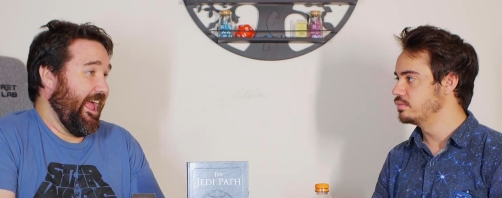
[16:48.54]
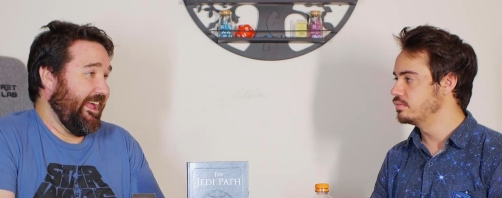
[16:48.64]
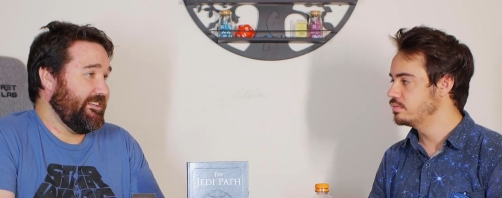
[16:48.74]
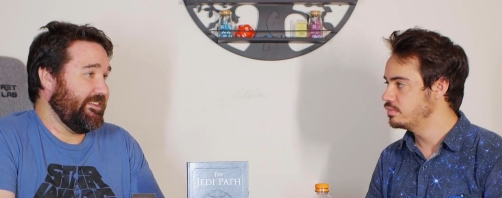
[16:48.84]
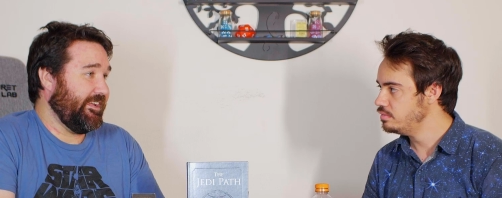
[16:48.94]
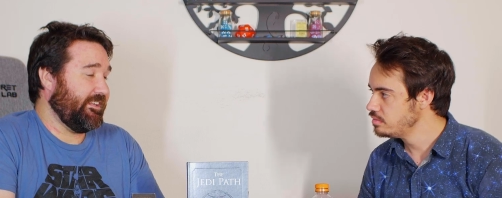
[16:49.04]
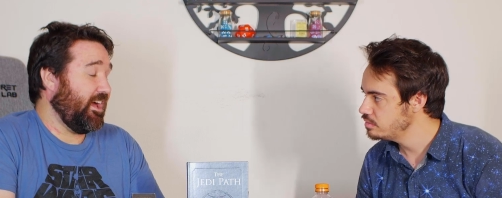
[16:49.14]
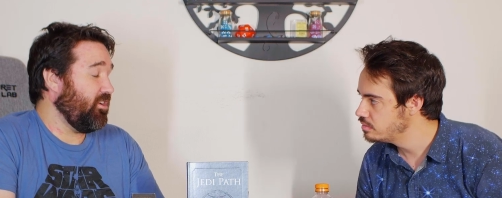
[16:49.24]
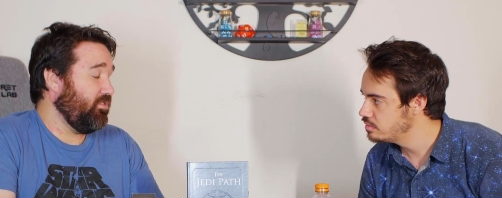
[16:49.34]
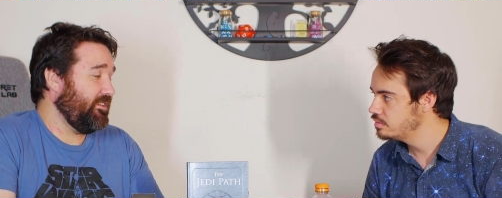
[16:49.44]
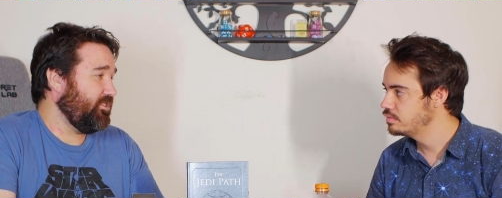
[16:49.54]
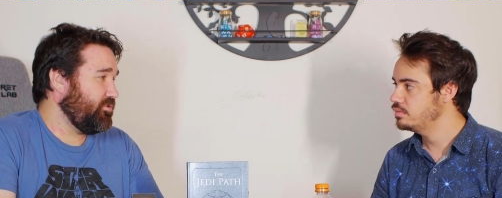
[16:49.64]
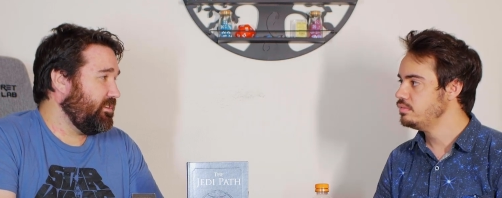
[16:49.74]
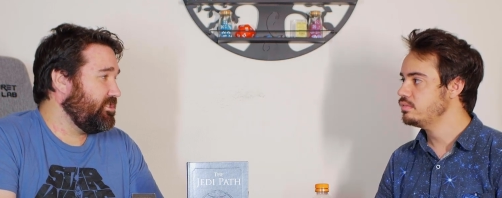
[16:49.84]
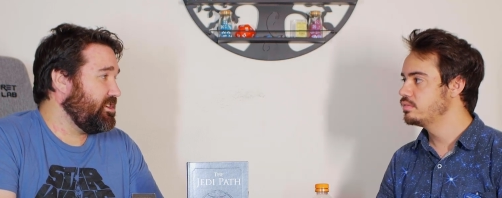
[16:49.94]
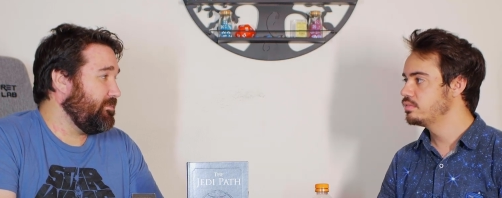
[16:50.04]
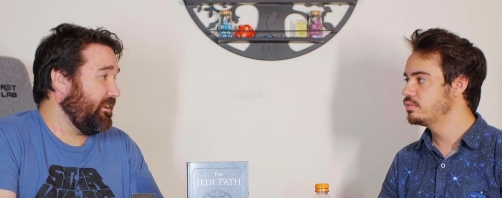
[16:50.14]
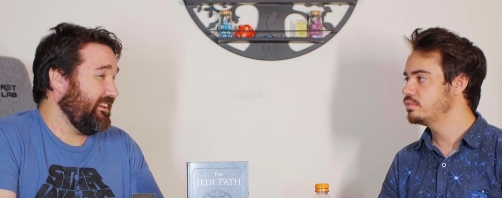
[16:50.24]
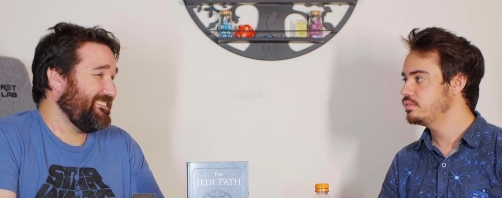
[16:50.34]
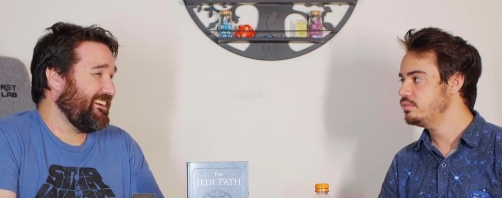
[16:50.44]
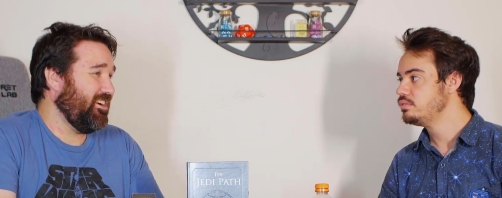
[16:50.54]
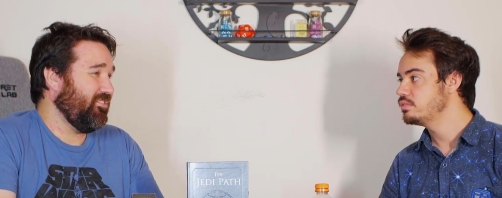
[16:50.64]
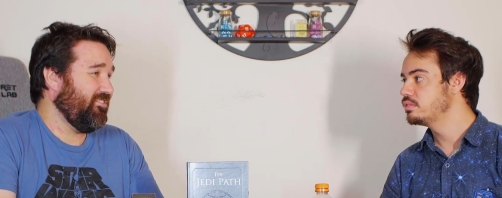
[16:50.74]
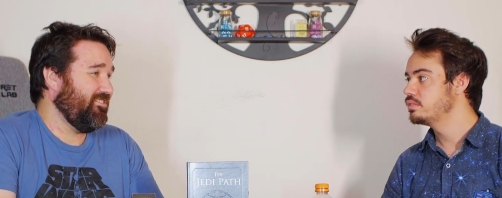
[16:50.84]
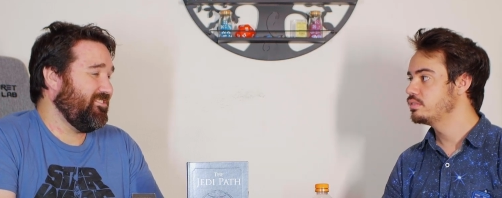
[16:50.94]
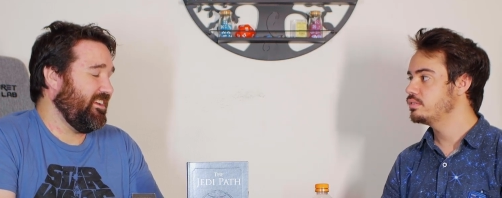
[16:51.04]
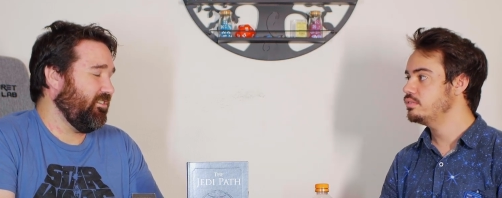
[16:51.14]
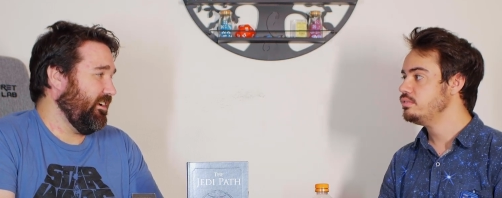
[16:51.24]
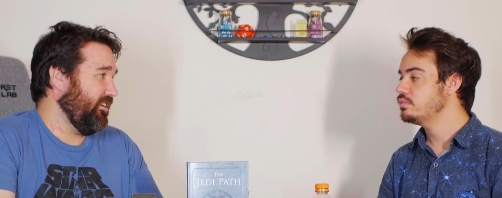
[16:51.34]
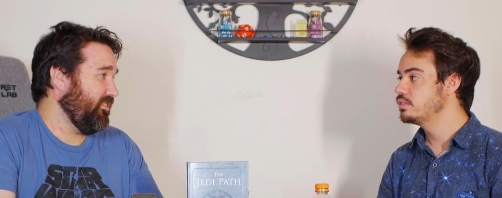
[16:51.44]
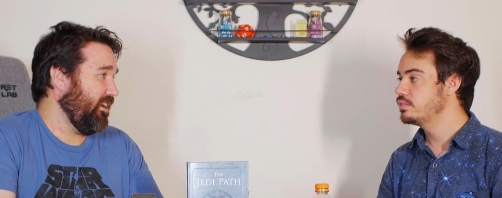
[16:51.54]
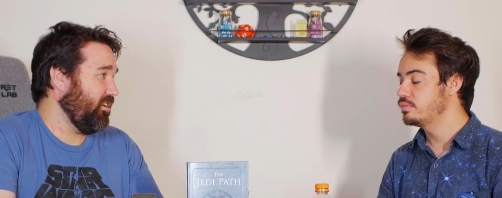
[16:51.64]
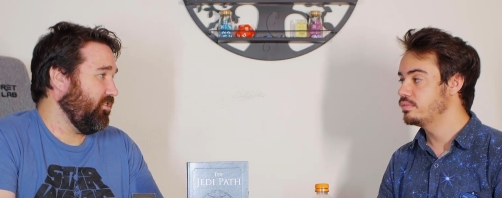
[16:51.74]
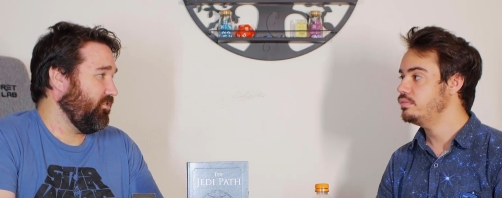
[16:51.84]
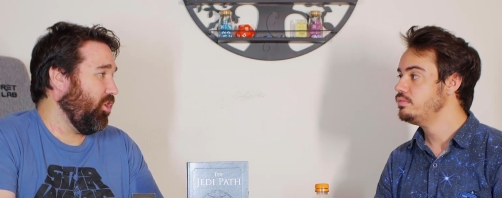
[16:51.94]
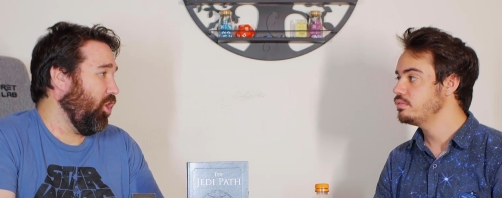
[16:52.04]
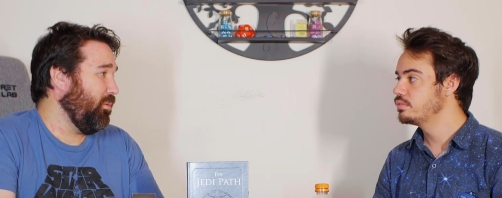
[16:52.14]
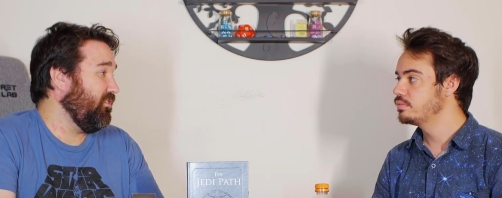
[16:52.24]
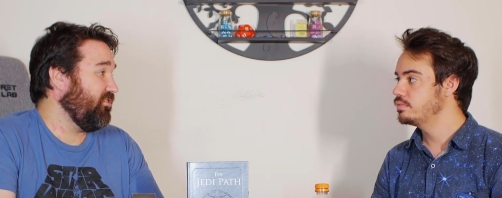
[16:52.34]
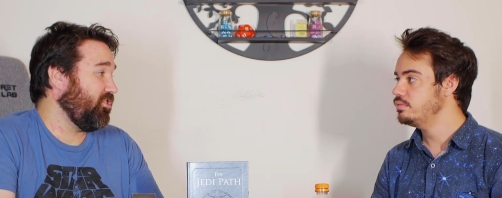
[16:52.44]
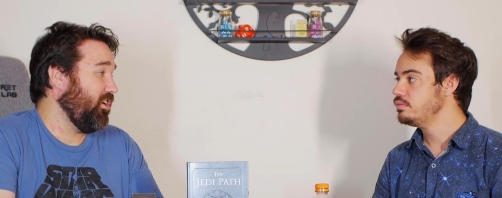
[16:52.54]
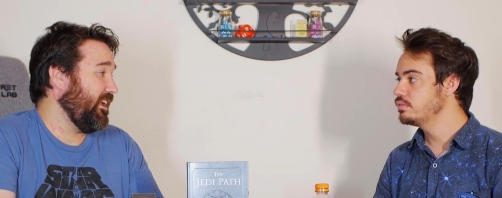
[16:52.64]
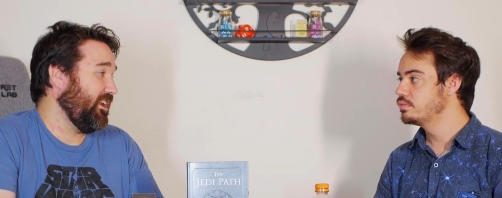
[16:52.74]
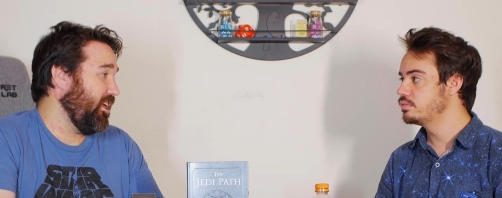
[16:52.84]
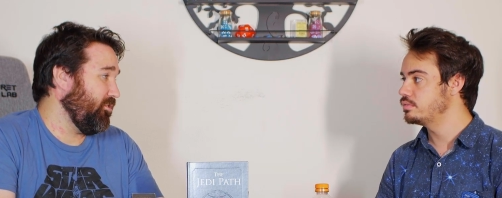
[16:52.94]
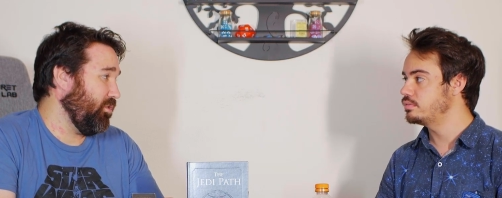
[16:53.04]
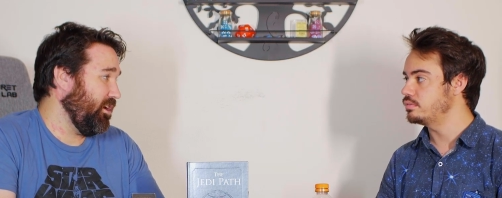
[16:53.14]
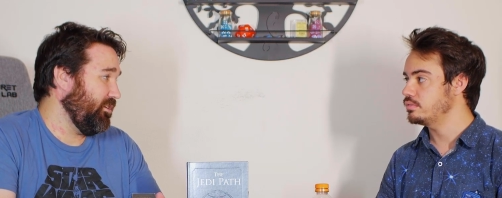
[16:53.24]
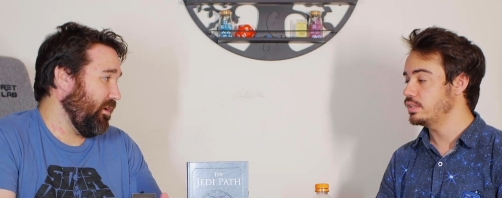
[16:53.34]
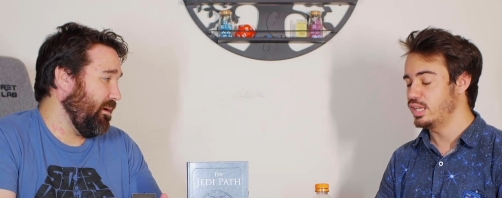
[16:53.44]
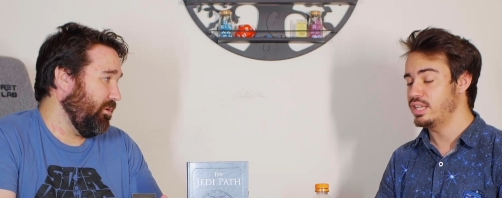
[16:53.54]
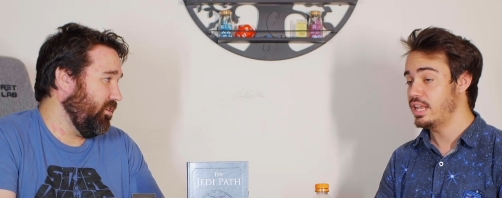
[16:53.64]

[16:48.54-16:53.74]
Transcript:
Speaker 1: ending not only a trilogy but an entire series, and also almost starting another one. Rebels.